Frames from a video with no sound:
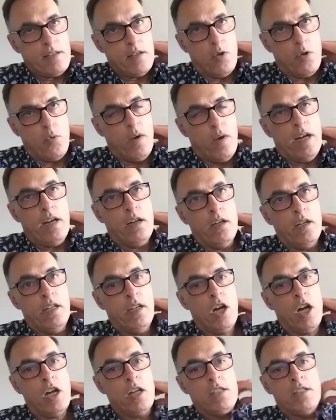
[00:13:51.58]
where in
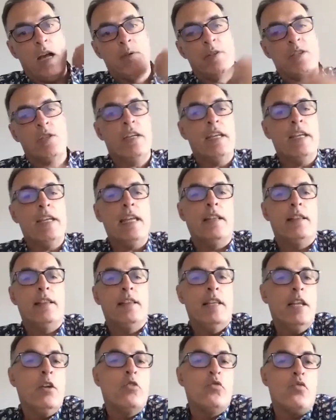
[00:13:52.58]
Arkansas? I was looking at
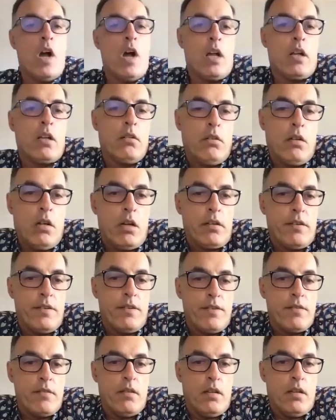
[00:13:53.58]
Little Rock,
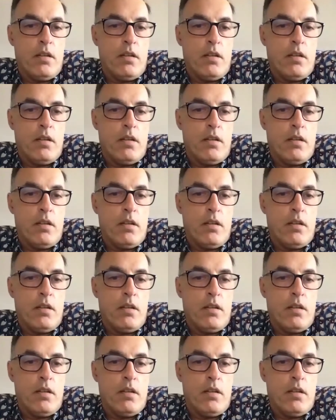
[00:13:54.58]
Arkansas.